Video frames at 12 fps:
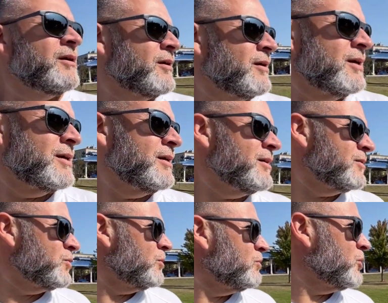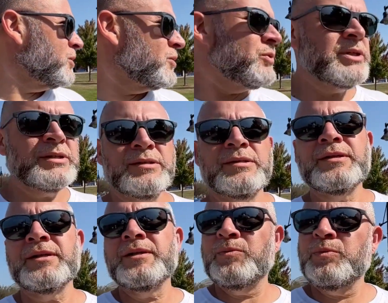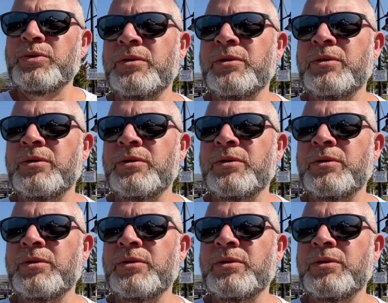Alright guys, one more quick stop